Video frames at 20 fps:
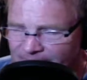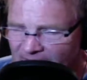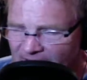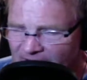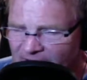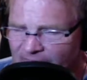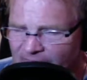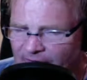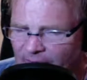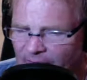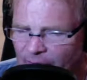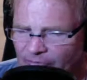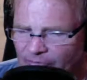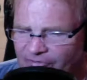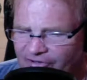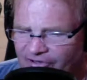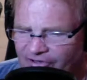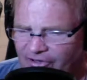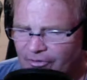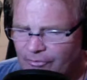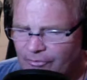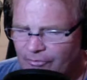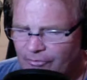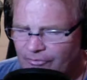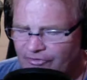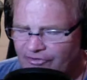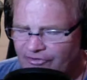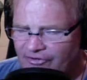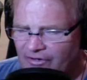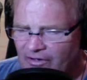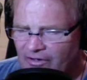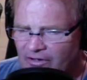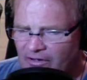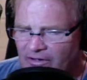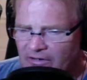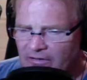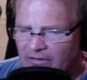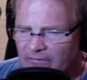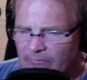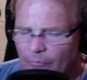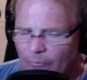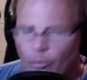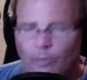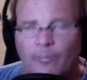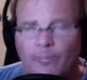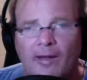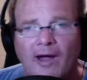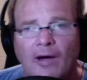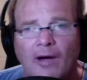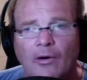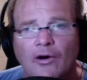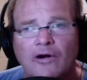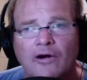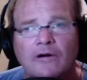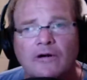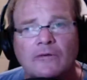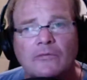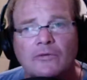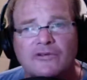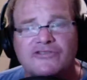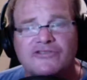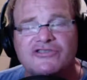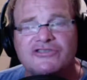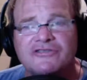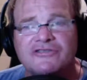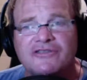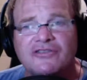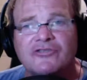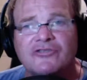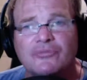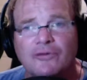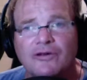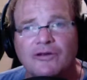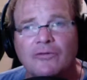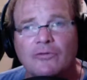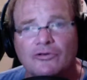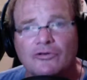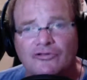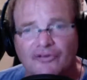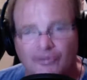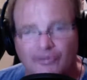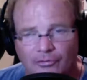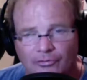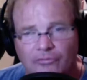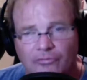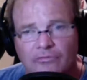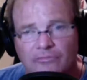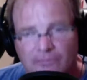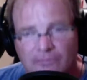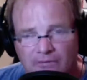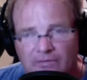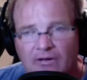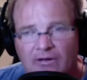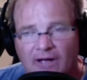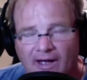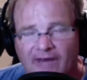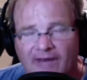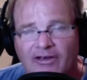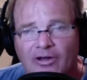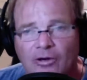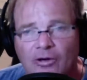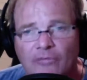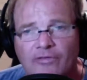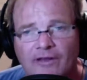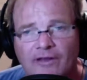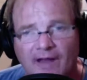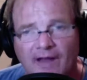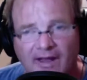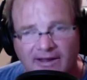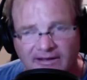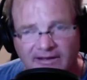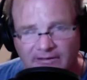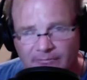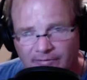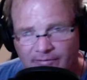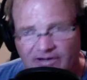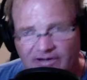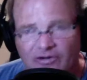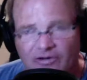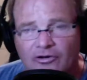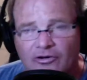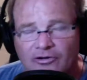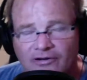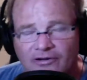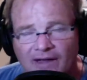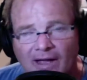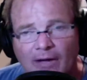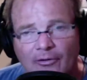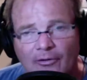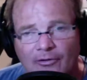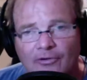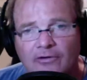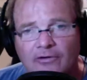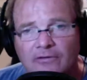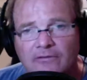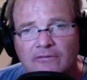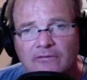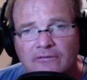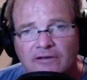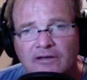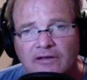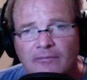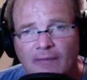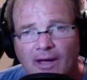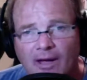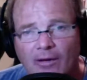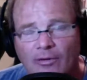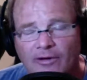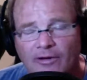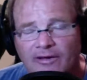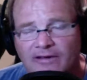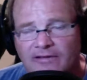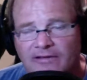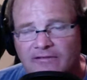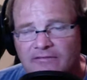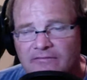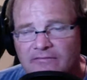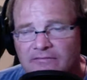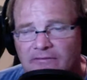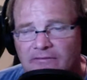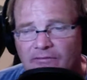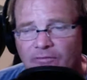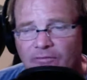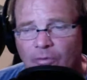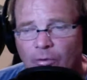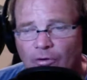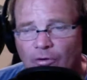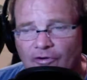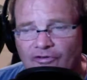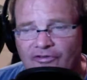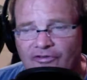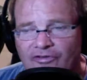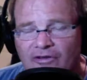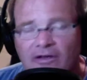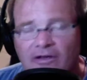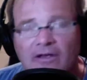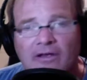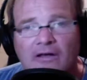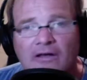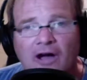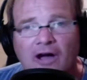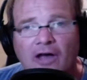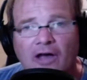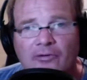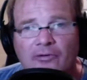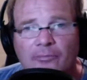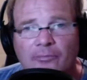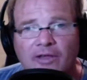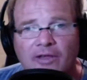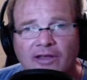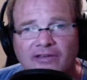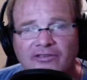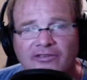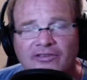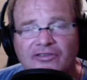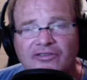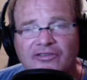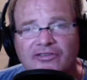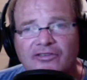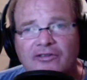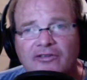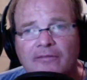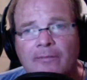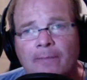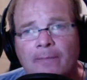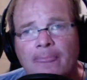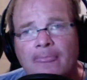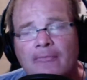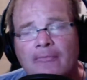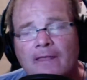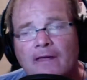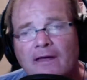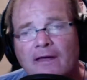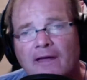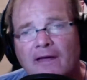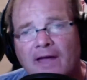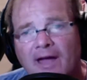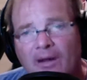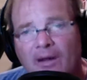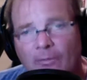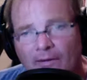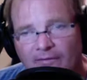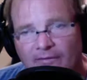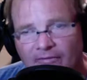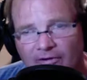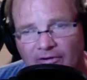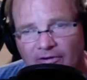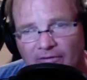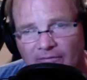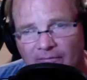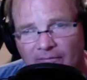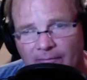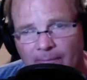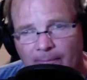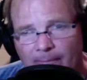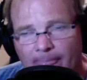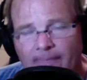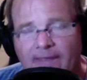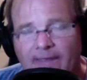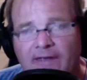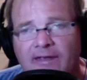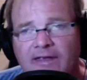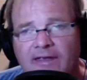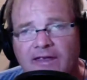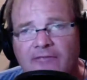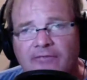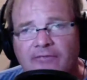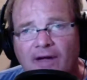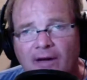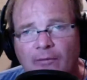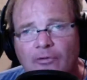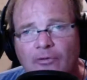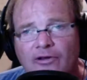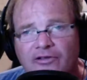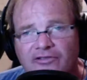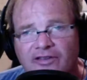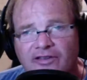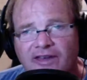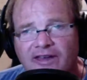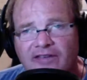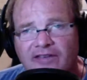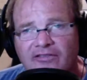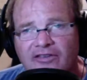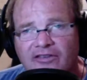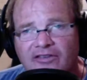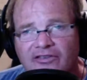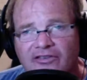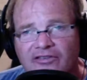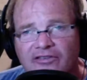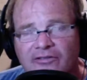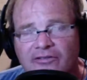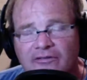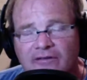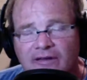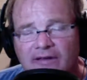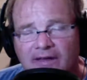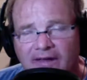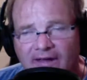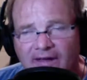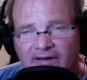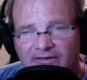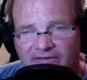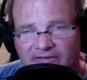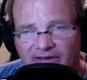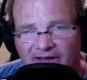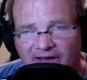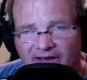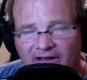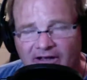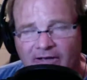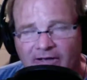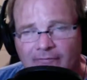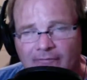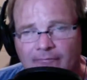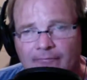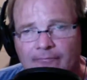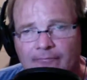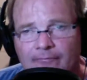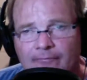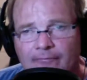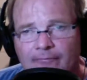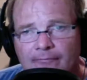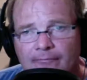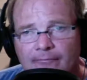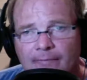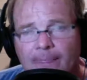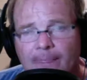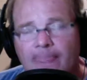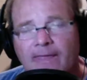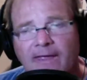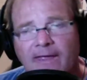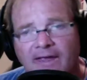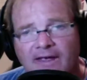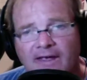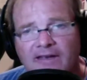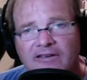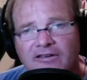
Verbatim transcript: if I were to use more power, which this rig will do, I know that I can be heard louder in Maui and, of course, other places. However, if I were to take this antenna and